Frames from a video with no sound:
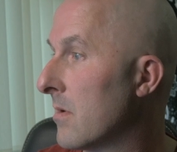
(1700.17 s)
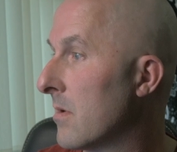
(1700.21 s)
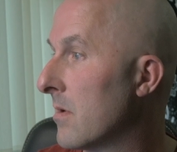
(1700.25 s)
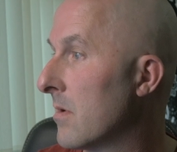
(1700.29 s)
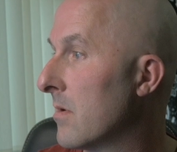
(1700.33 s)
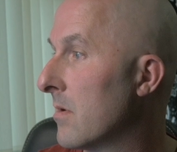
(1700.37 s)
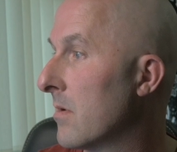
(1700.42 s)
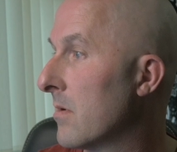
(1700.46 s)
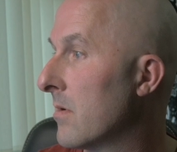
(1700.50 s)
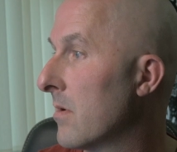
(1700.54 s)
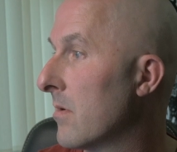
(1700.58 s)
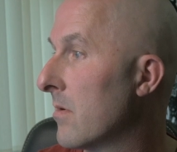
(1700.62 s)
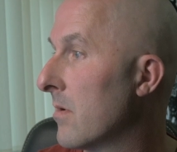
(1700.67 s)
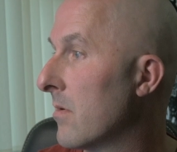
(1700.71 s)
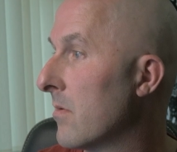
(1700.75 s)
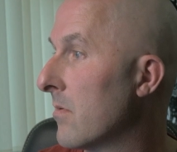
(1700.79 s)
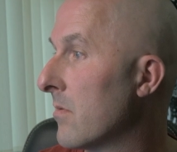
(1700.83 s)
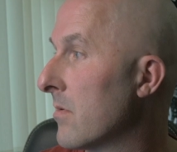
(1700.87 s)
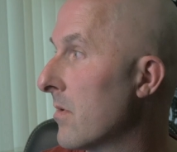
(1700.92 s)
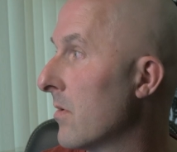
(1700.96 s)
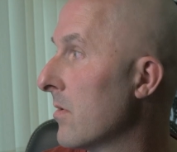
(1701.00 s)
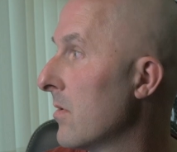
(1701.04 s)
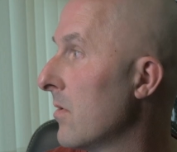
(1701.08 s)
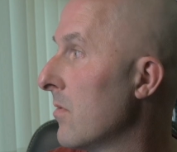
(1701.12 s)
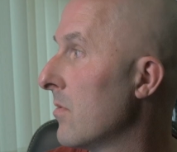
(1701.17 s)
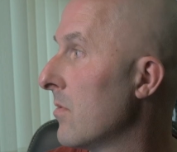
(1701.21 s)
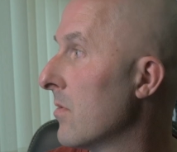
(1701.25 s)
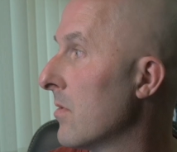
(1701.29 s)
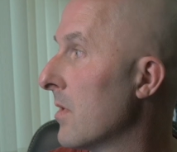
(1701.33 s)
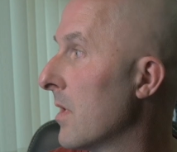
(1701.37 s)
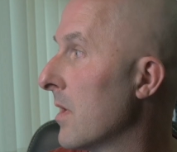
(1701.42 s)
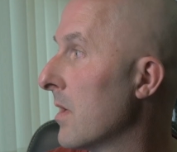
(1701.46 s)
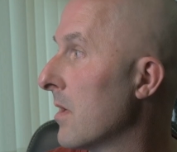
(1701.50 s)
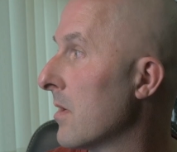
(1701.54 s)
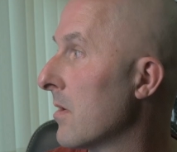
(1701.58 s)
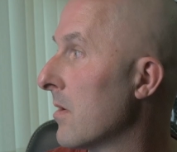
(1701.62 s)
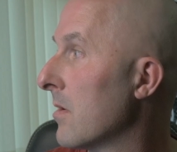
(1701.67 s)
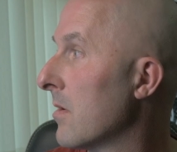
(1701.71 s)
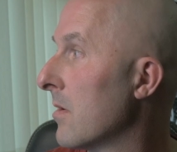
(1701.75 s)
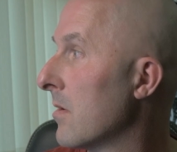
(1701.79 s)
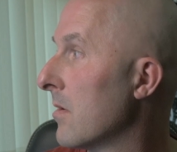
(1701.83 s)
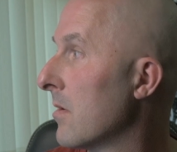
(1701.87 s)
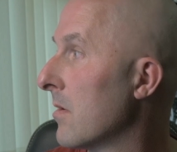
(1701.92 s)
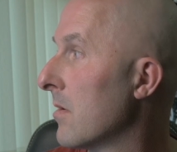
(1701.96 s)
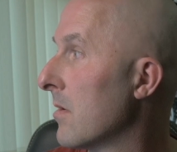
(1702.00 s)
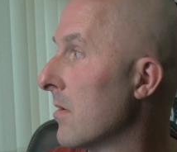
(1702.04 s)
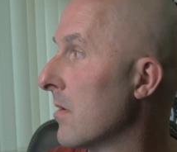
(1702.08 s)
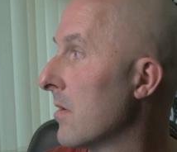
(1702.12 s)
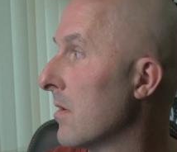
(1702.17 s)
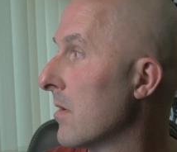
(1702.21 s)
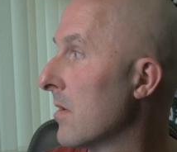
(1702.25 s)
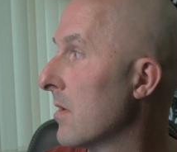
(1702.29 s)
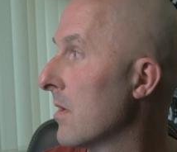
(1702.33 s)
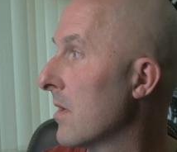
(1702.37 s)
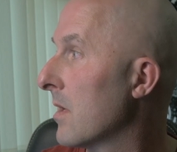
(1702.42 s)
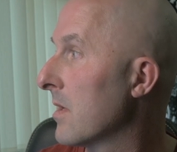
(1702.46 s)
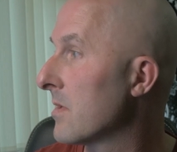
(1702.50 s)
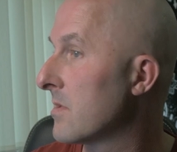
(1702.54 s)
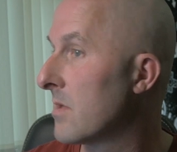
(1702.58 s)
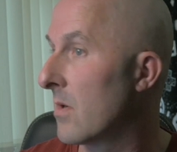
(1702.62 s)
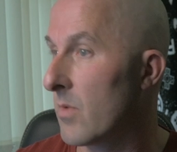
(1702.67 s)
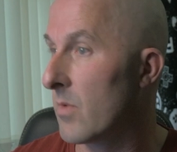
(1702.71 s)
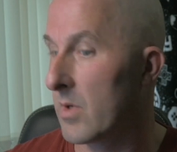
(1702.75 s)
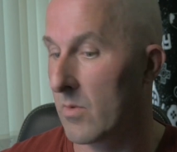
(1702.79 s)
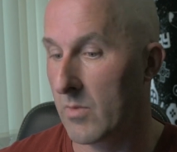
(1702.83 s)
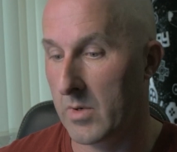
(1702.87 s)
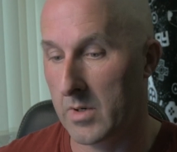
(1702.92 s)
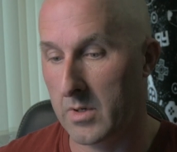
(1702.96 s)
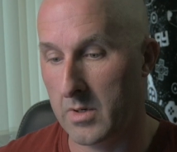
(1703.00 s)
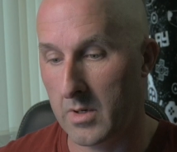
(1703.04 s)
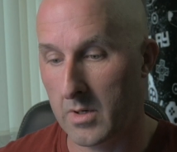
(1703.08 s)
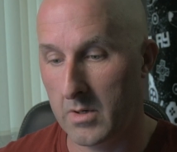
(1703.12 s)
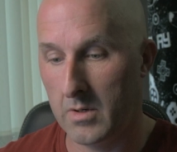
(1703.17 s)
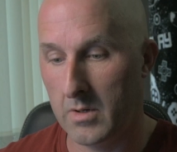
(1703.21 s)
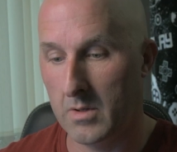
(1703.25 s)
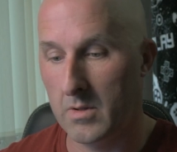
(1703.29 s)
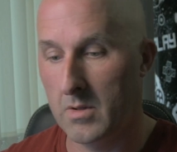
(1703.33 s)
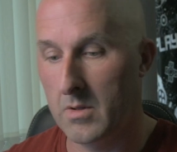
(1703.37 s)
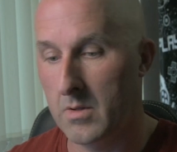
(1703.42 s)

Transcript: Oh no, don't you do that. That's not what I wanted.